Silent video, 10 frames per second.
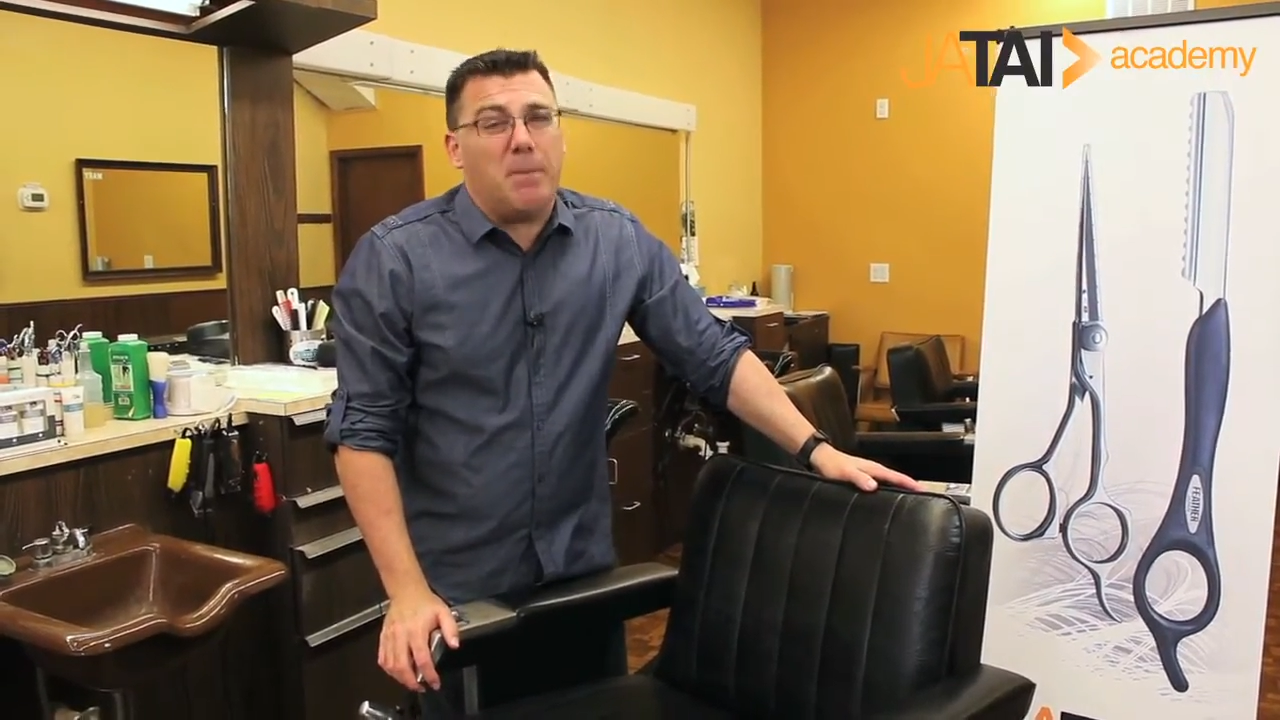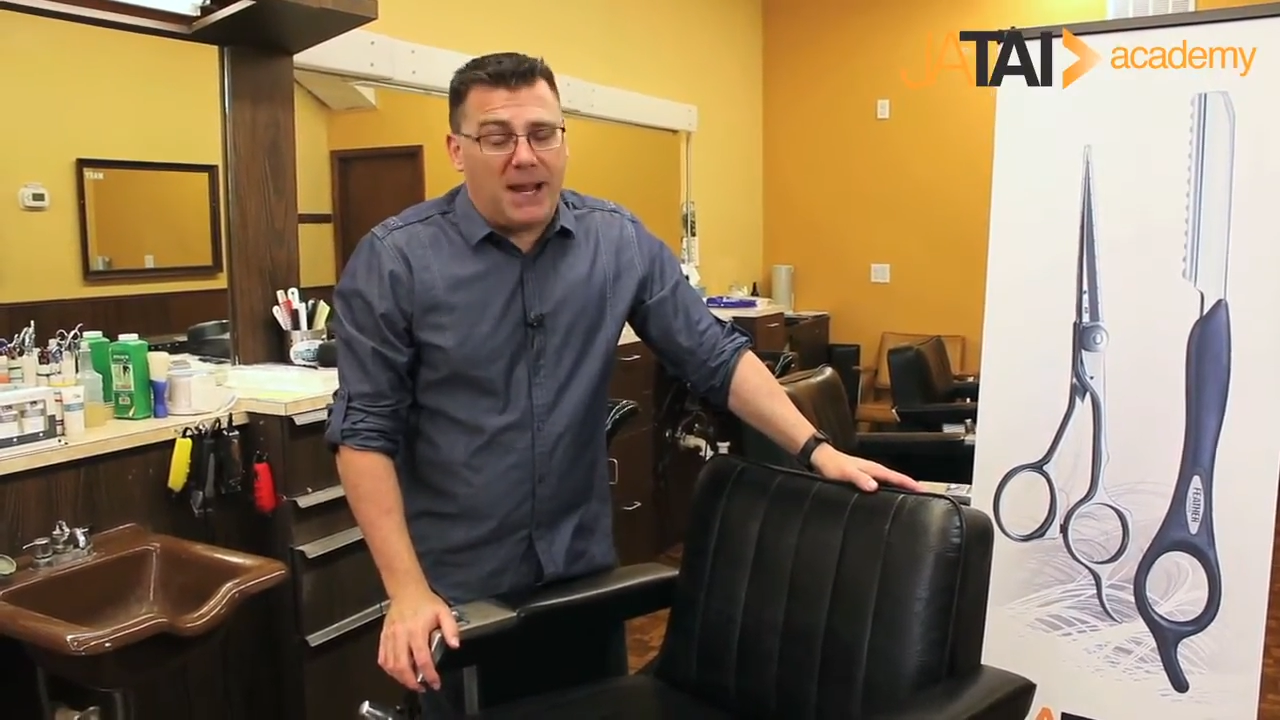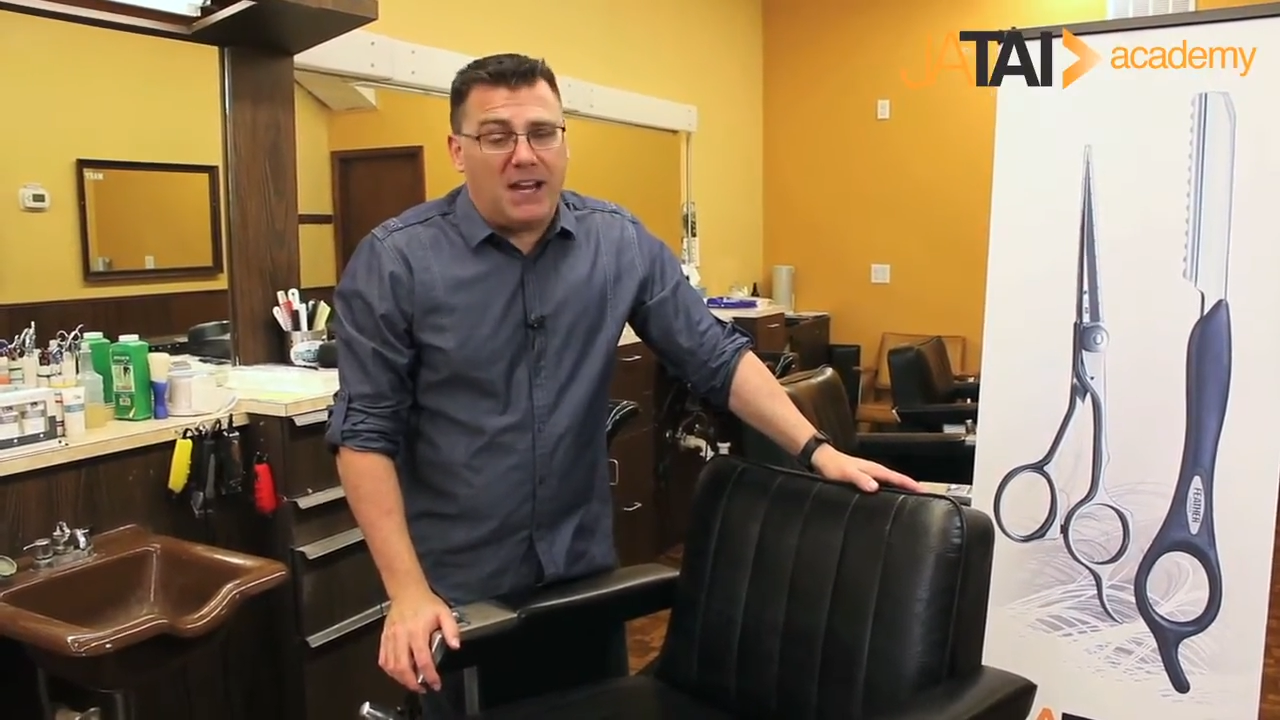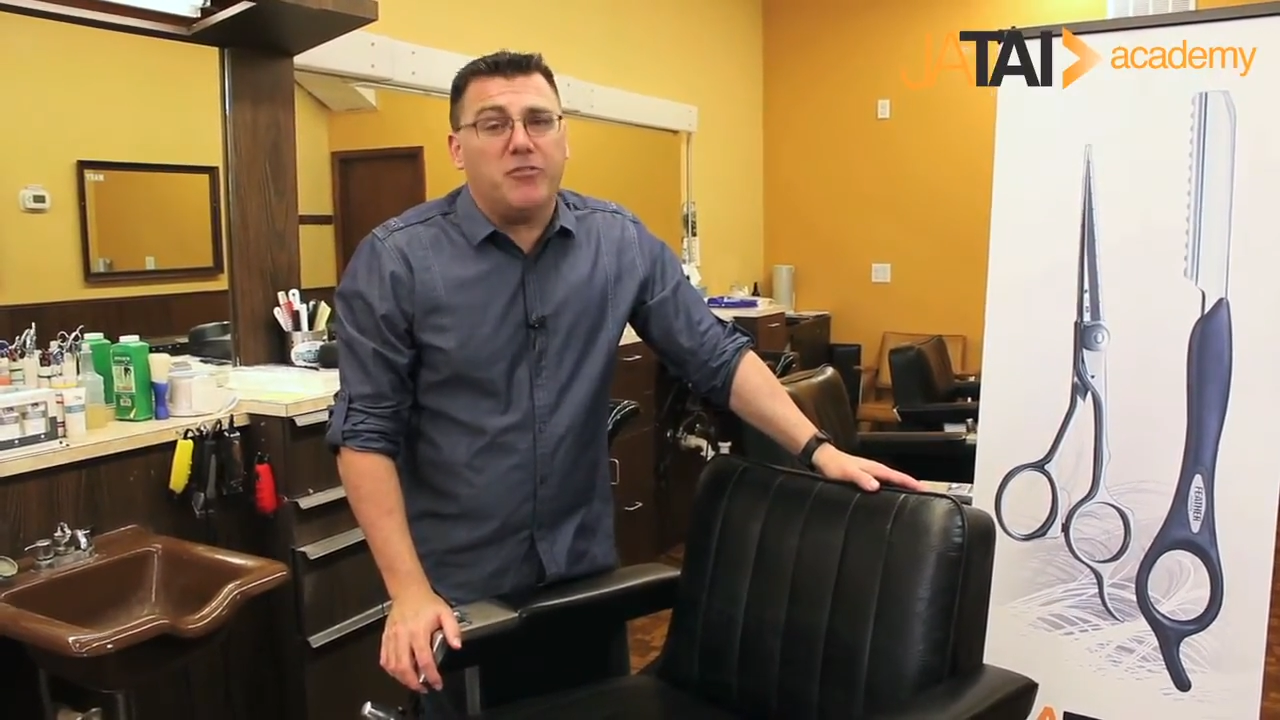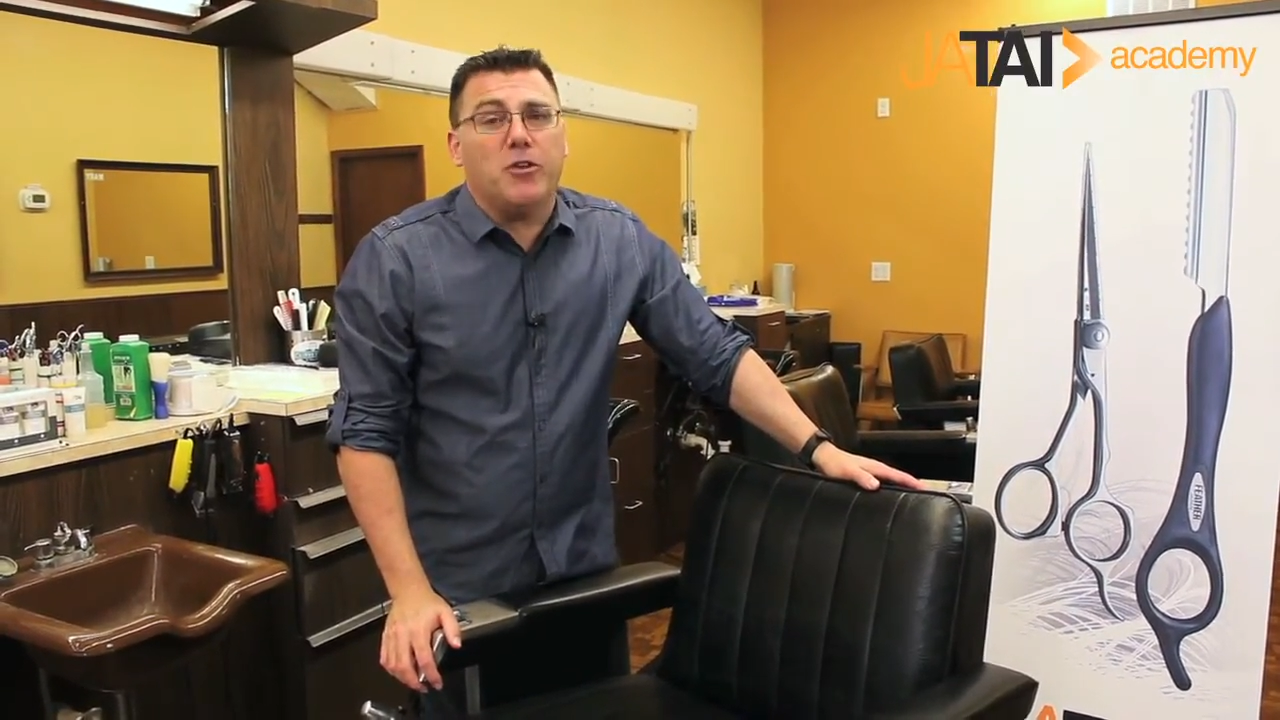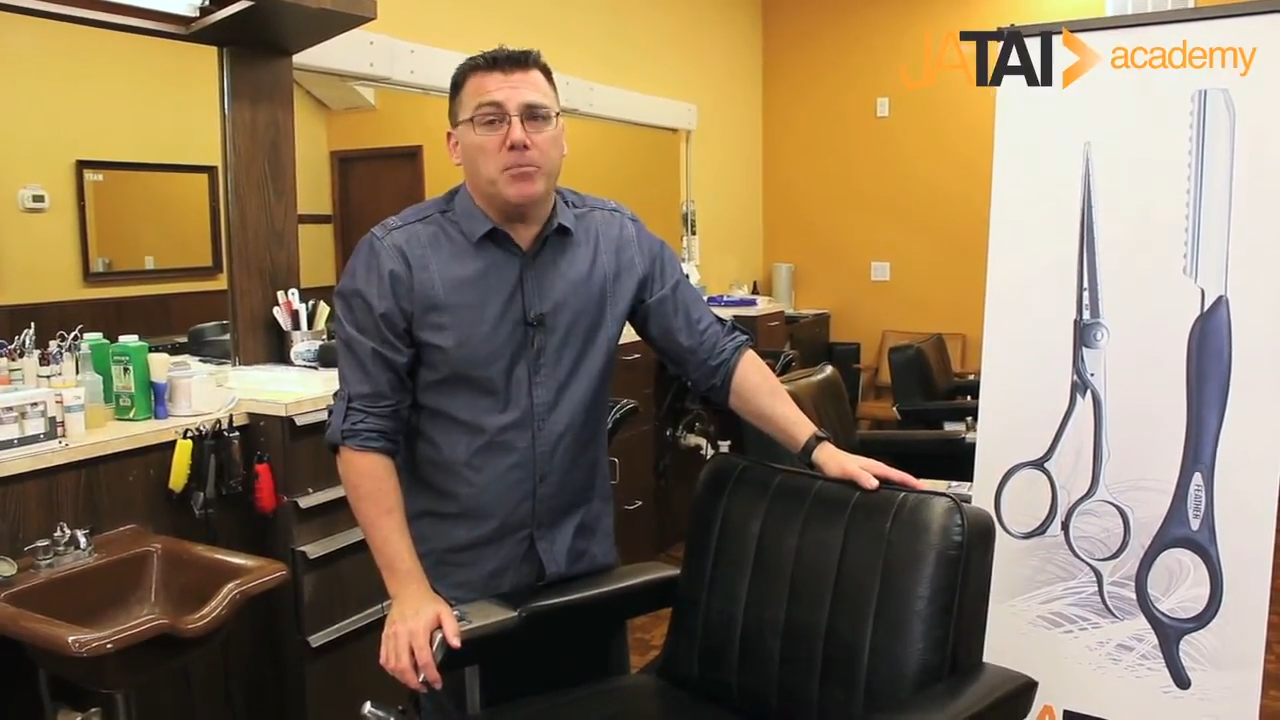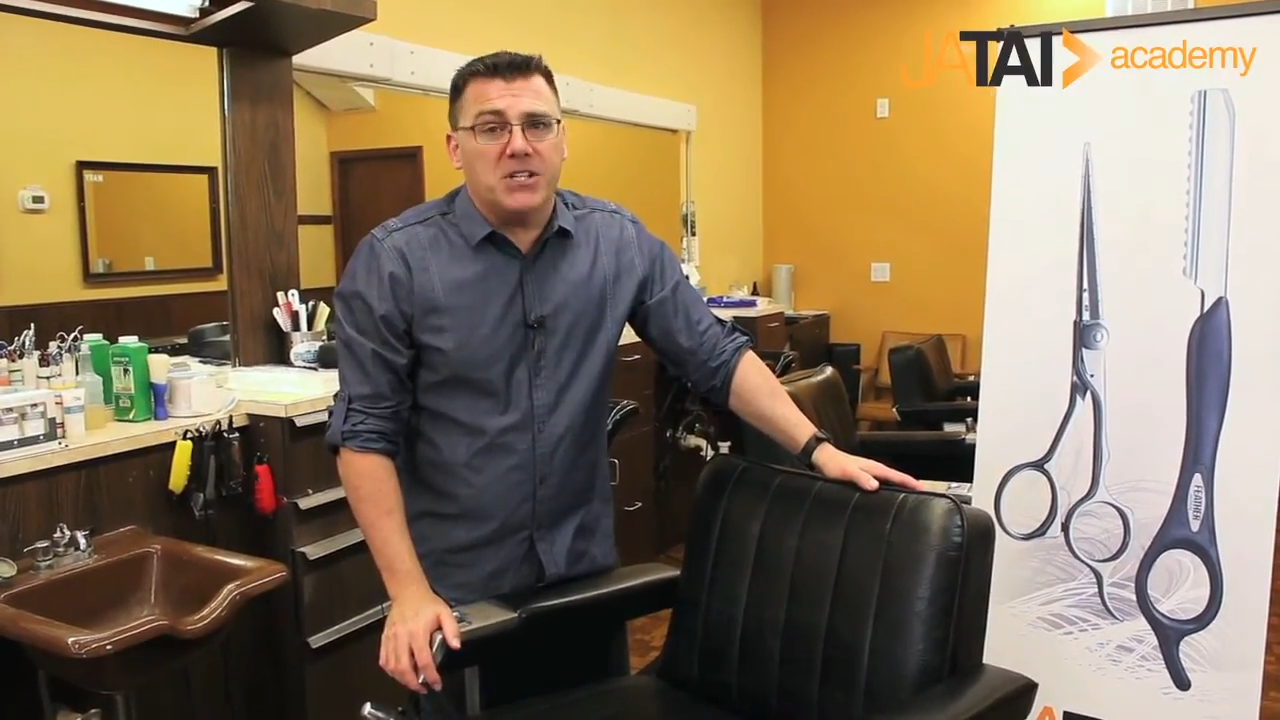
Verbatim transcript: a painful